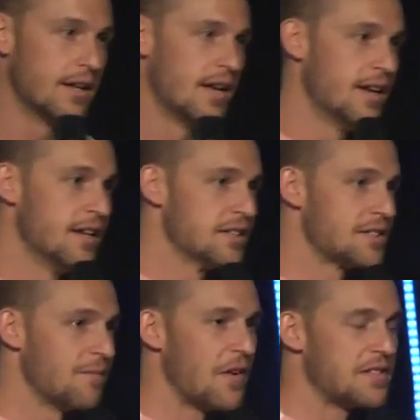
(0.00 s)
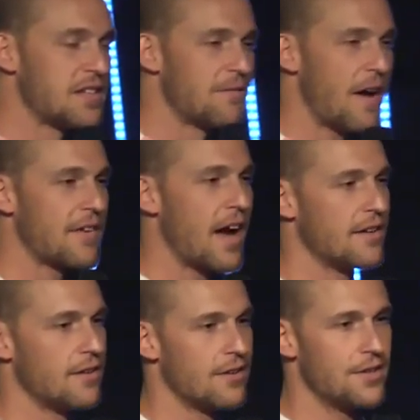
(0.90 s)
And some fun stuff I've
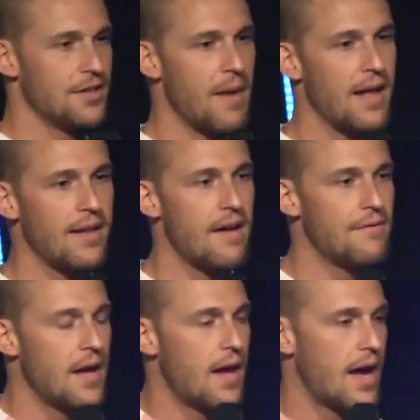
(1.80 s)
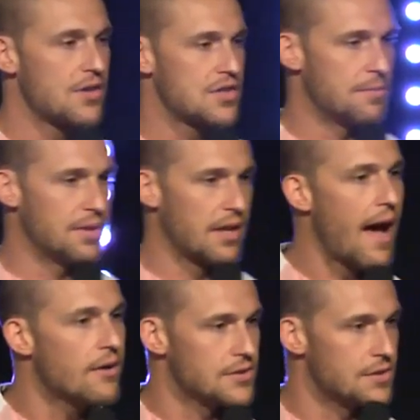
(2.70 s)
gotten to learn in my life, I, I used to build
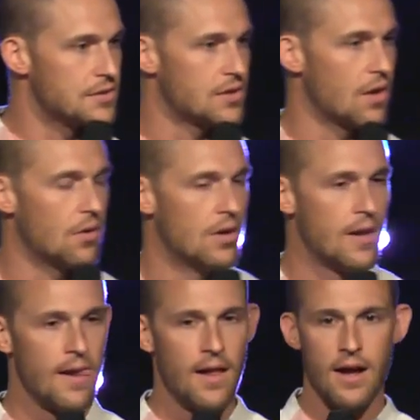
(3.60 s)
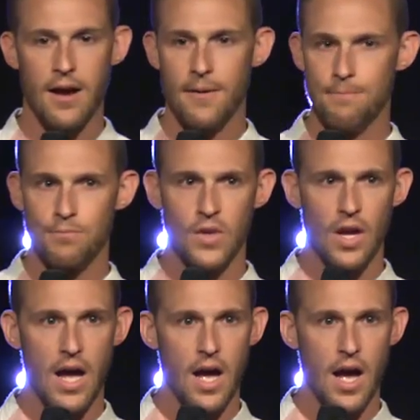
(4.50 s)
houses. So um,
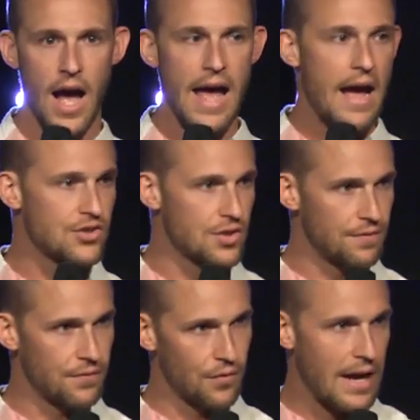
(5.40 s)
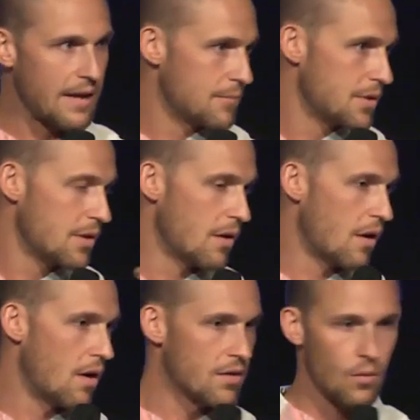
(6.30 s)
I actually framed
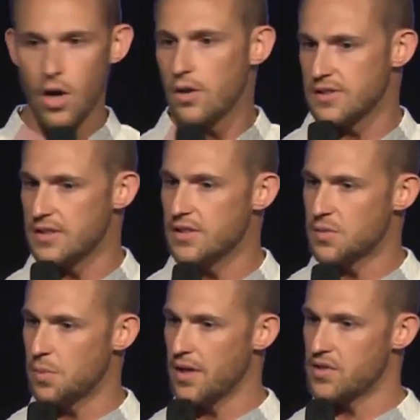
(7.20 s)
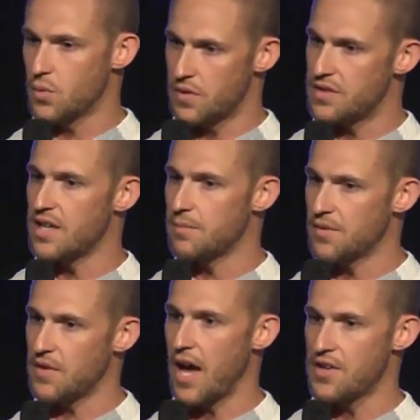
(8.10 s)
all the walls in this place with a team
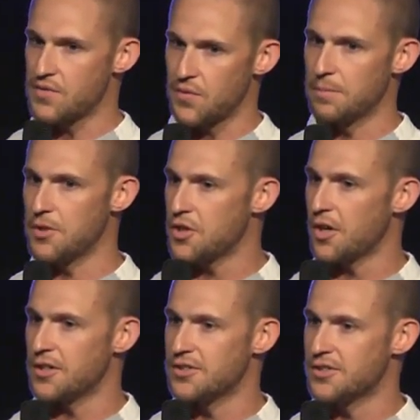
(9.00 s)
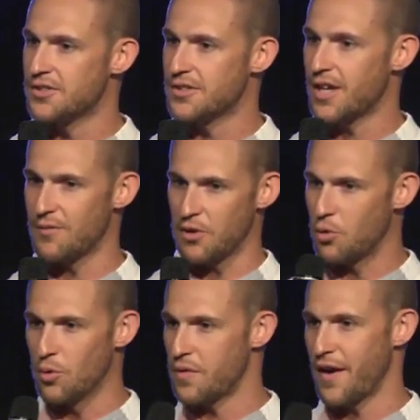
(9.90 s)
of guys from the church kind of a
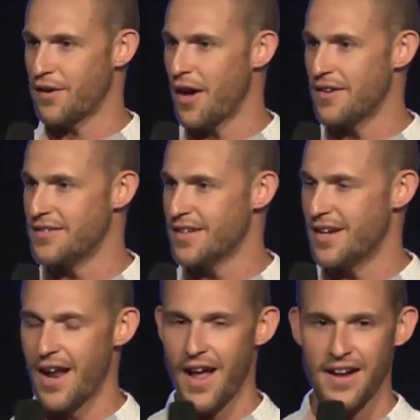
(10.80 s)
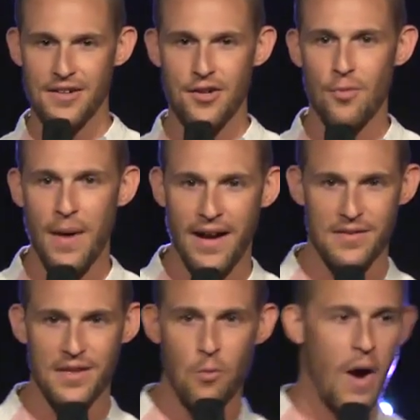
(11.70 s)
cool thing God did. I, I, didn't know
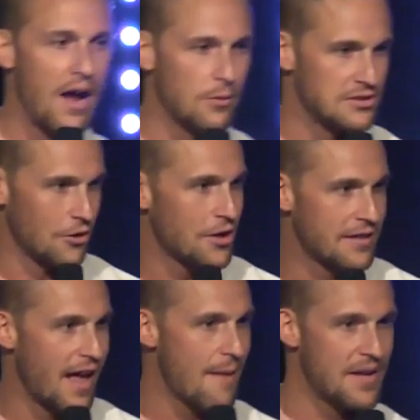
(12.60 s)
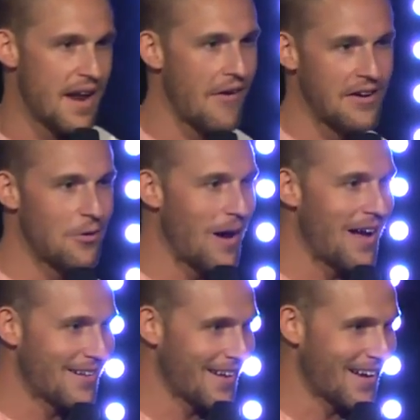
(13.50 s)
back then why I was learning that, but now I know
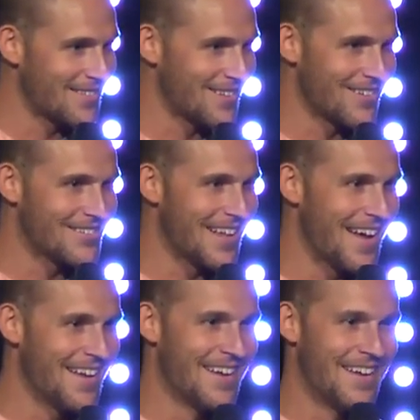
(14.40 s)
why I, I got to learn that.